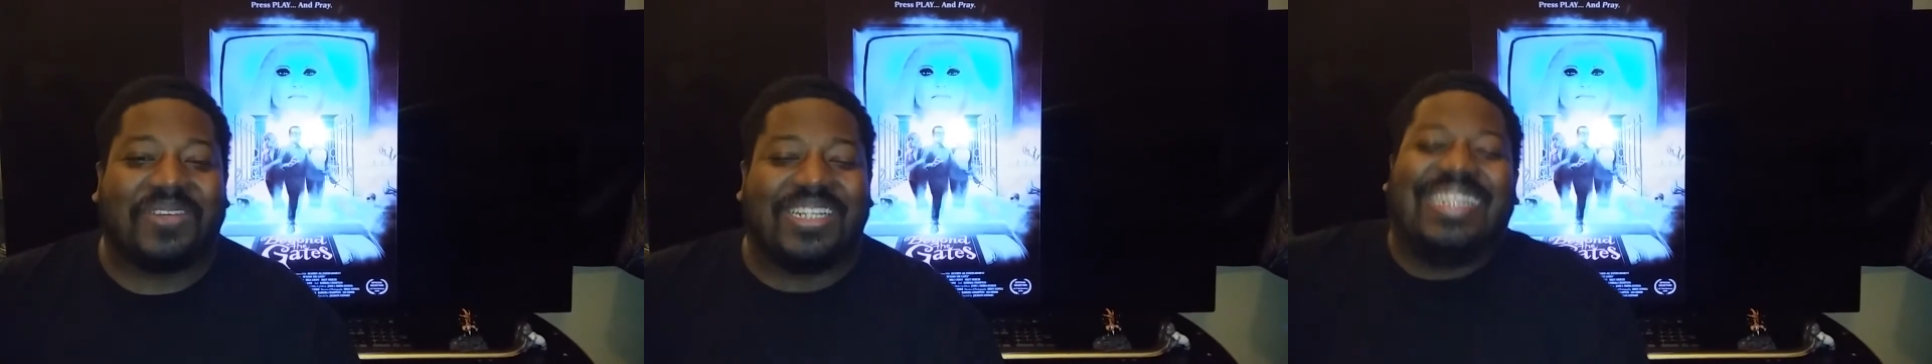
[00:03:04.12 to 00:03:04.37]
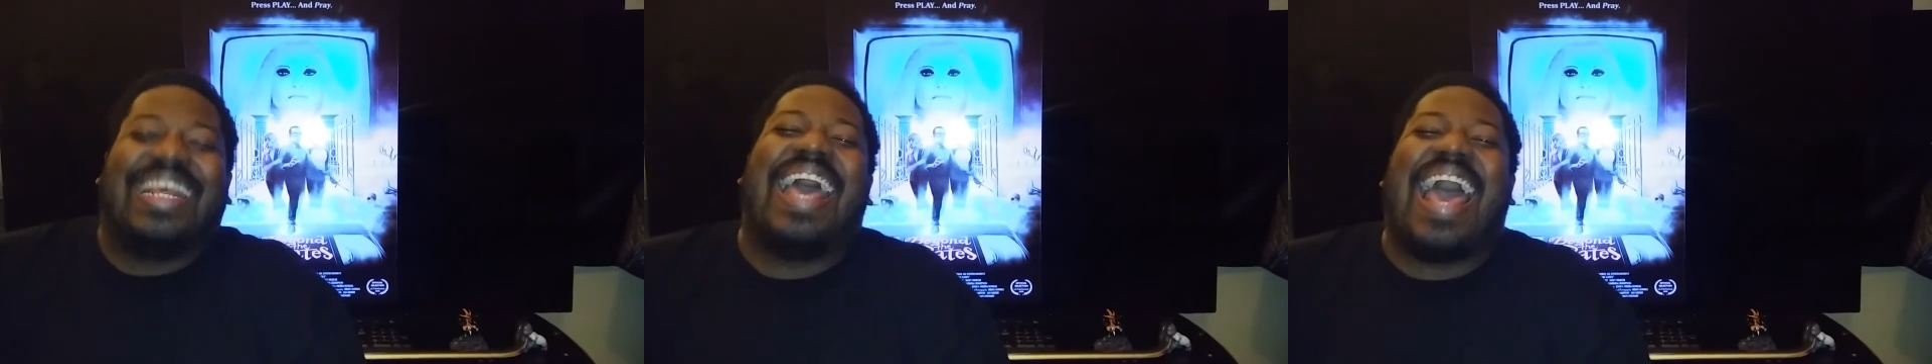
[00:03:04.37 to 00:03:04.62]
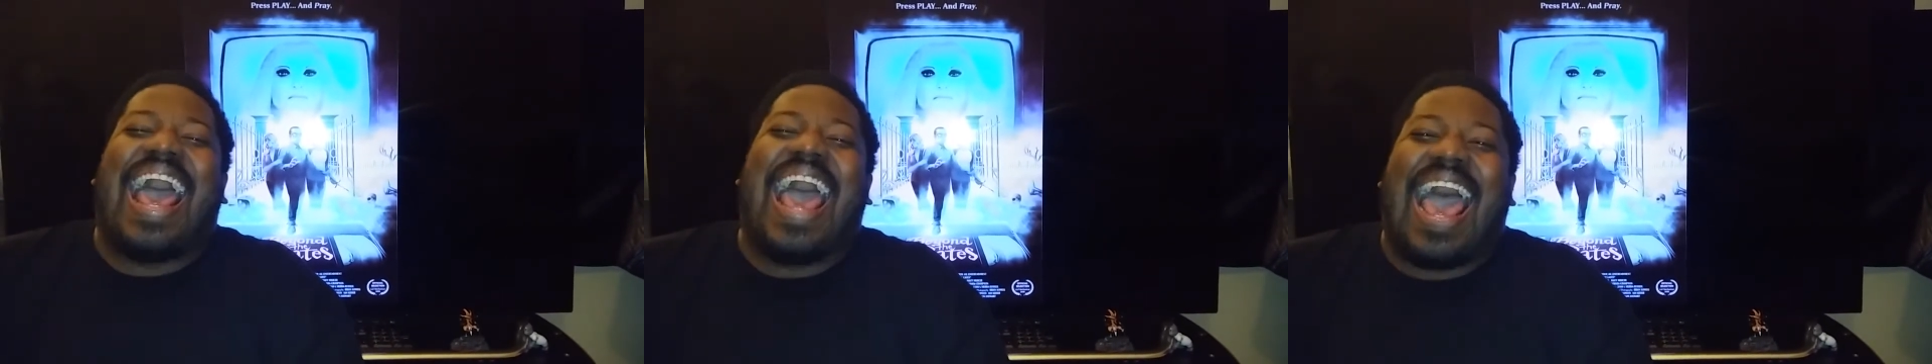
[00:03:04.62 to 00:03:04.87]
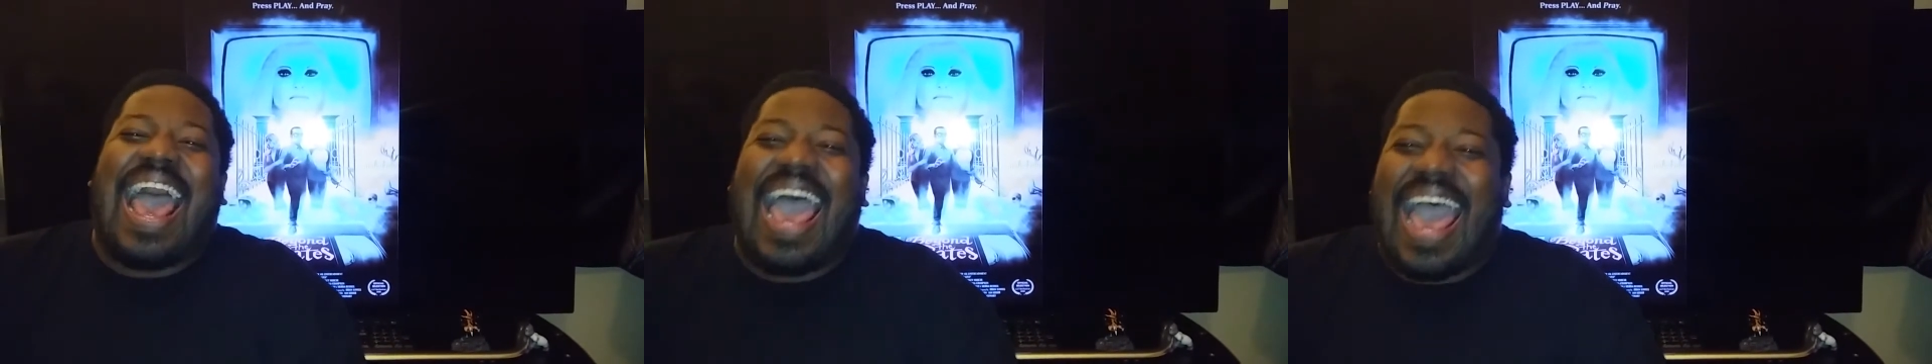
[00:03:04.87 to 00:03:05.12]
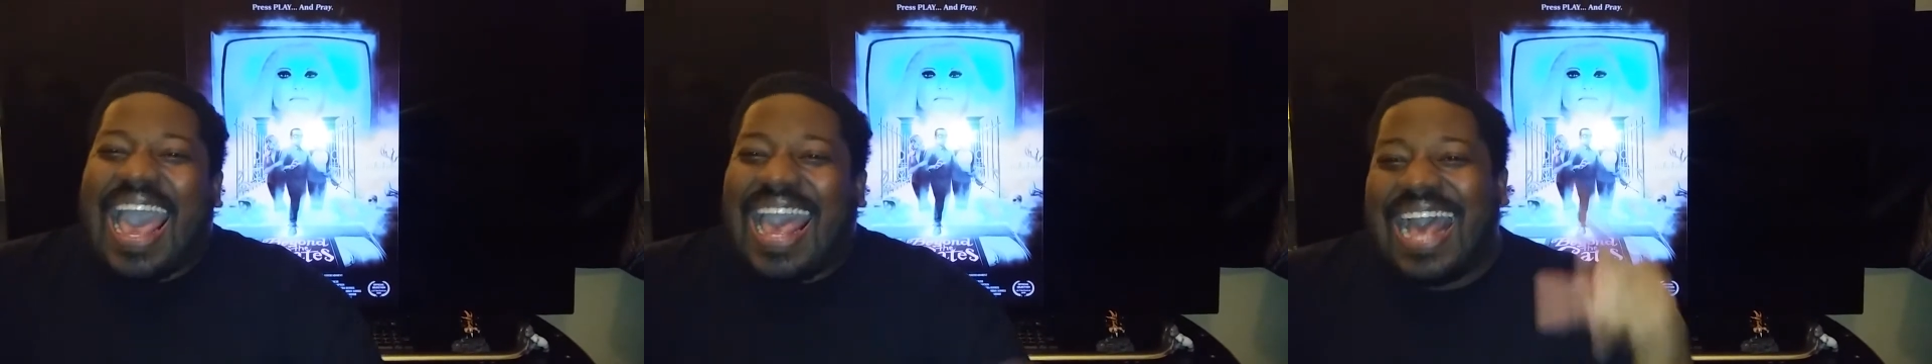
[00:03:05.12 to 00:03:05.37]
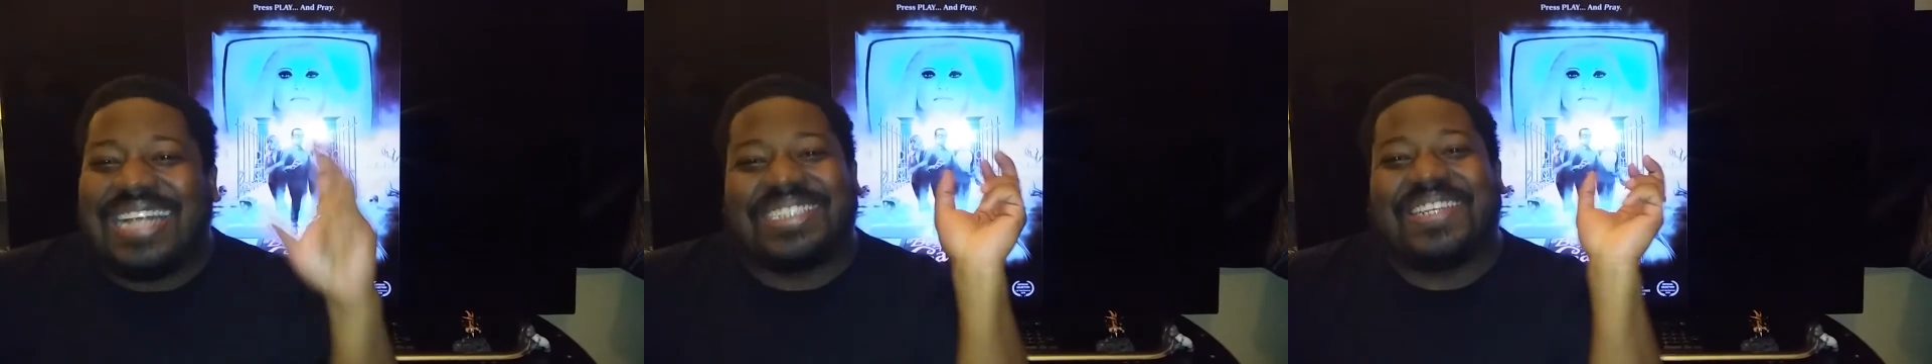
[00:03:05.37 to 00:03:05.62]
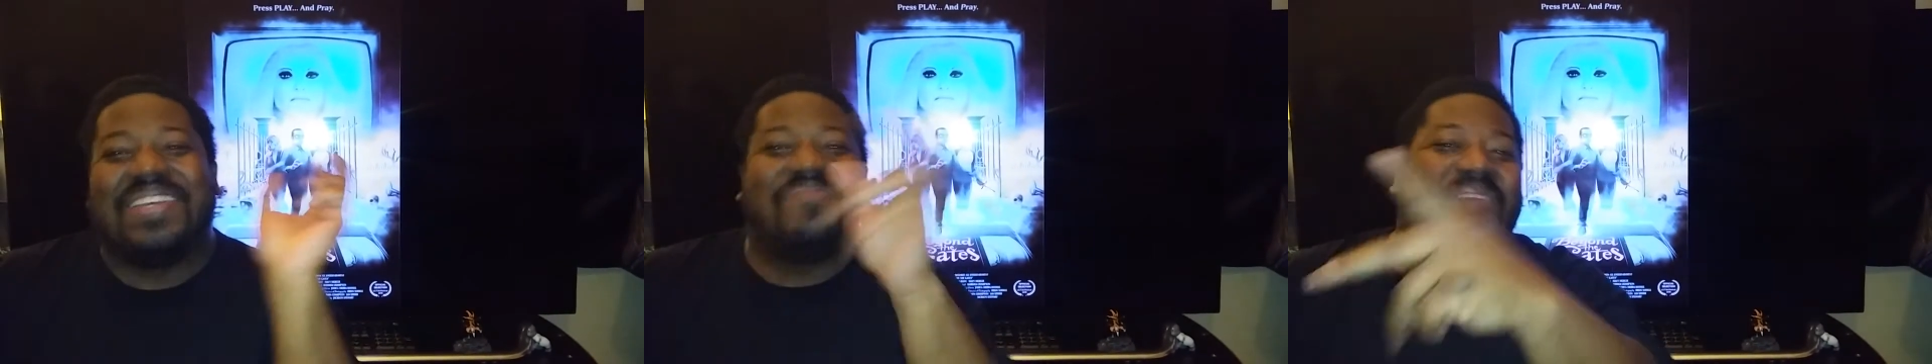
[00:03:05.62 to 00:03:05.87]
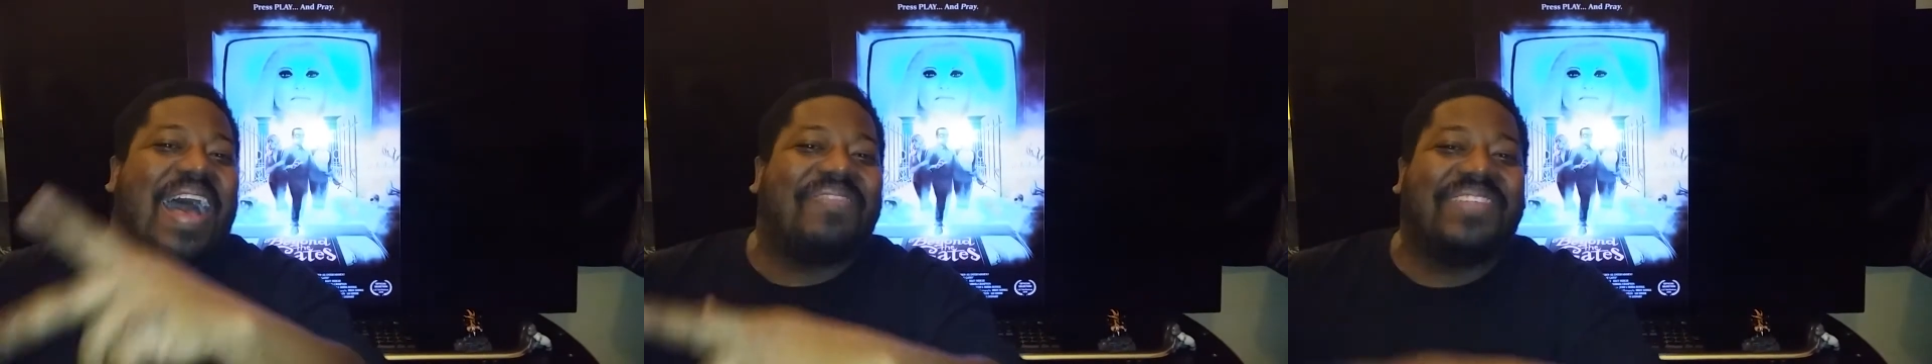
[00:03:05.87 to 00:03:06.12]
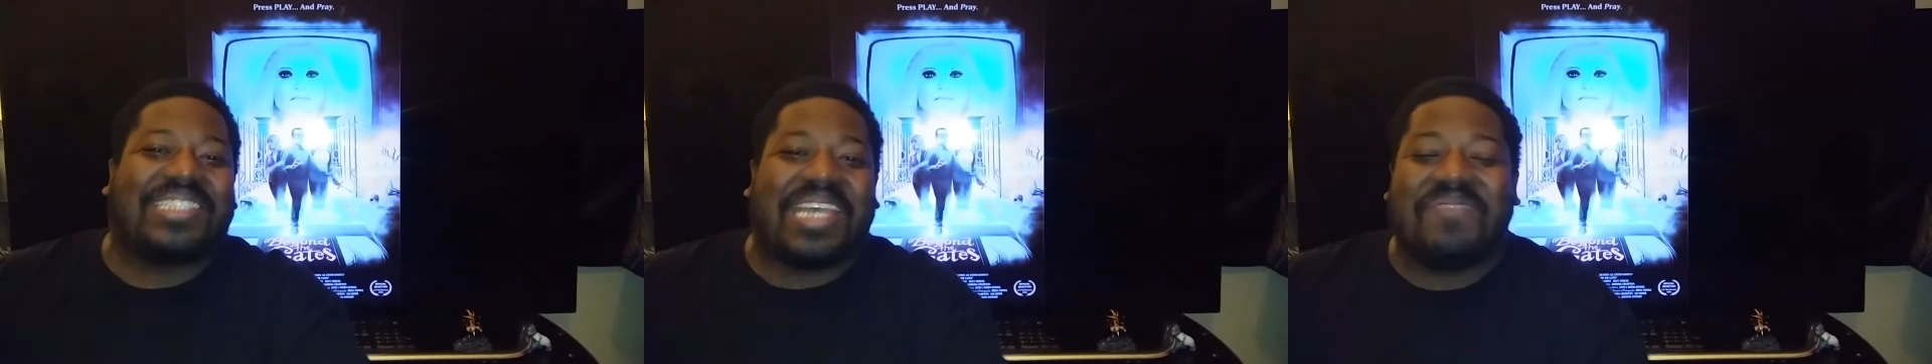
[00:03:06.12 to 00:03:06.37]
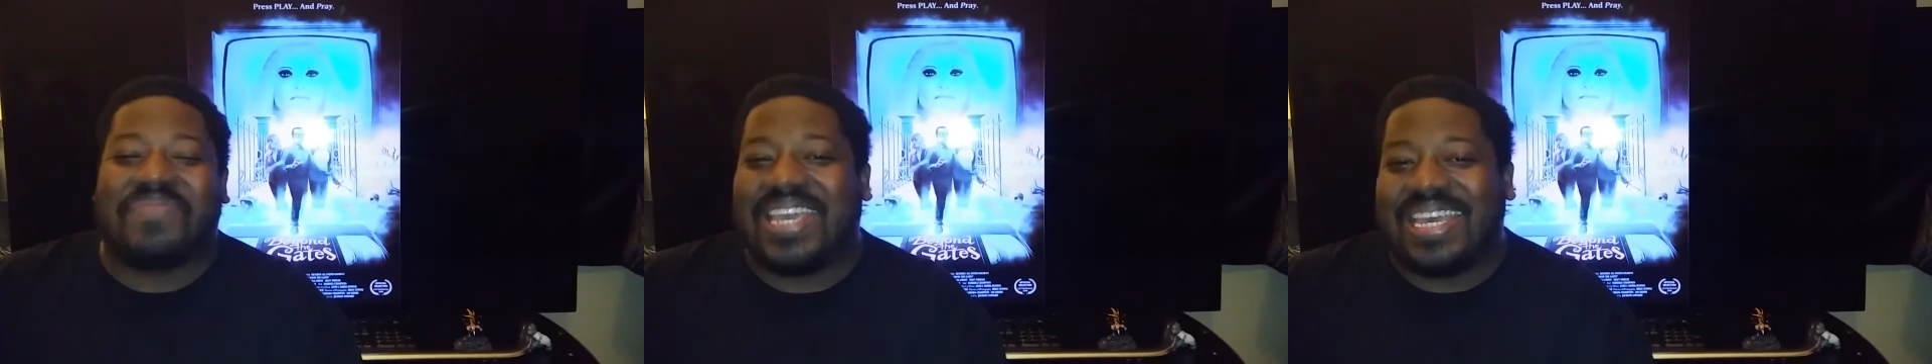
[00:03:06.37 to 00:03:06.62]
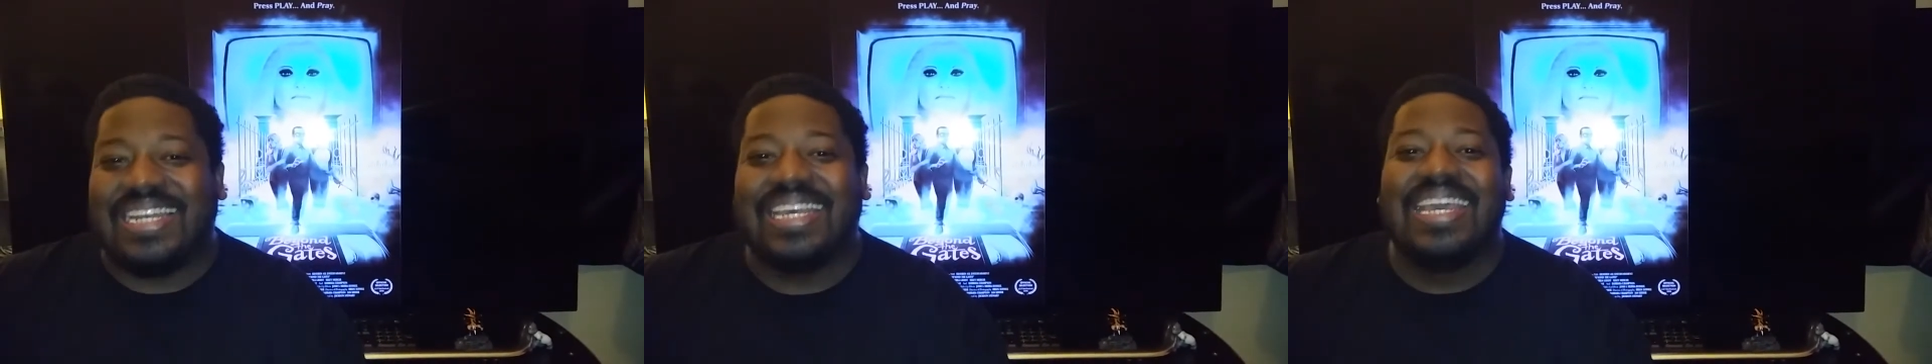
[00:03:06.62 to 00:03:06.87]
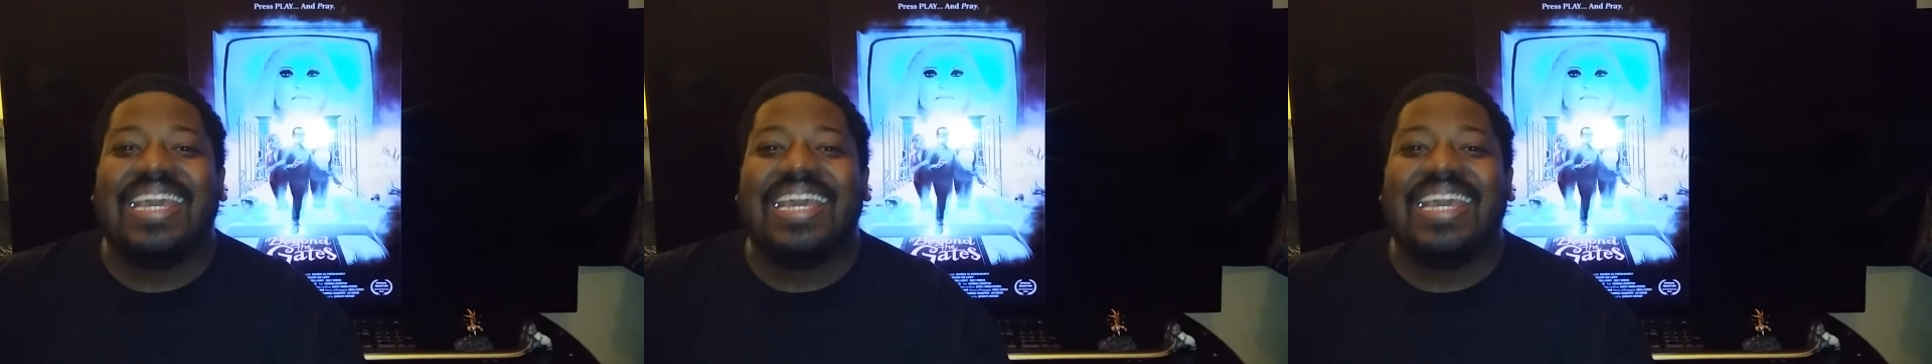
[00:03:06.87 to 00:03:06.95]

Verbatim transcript: so he popped the tape in.